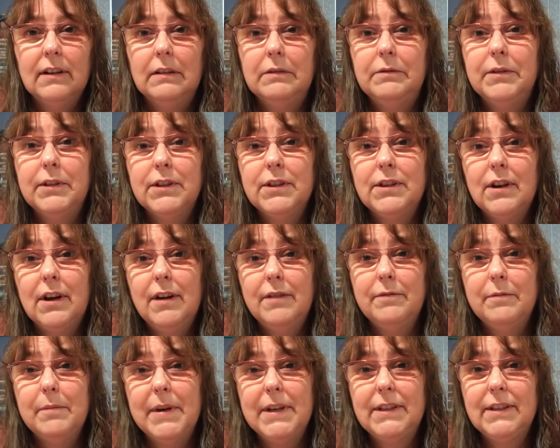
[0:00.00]
I feel sorry
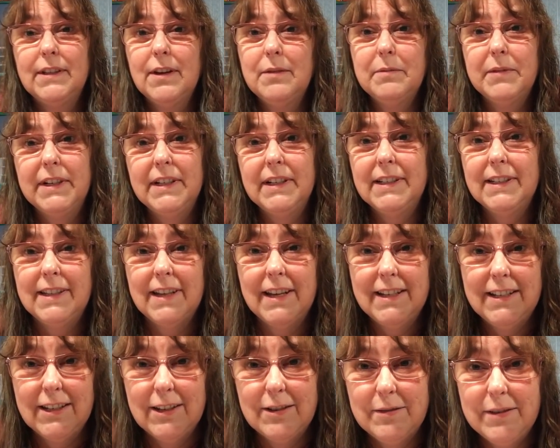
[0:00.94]
for my son when he
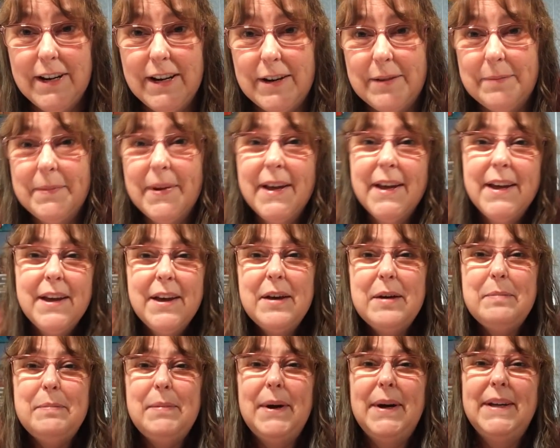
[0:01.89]
decides to read them.
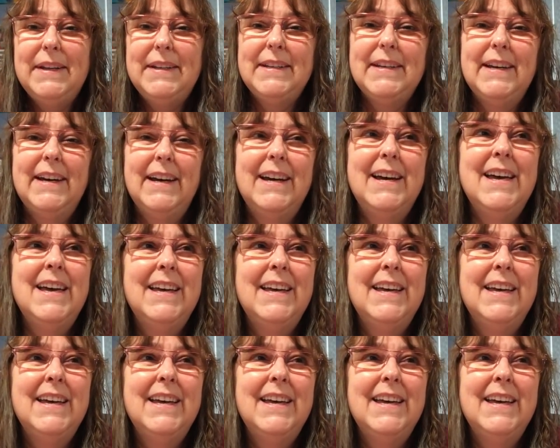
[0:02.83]
But uh,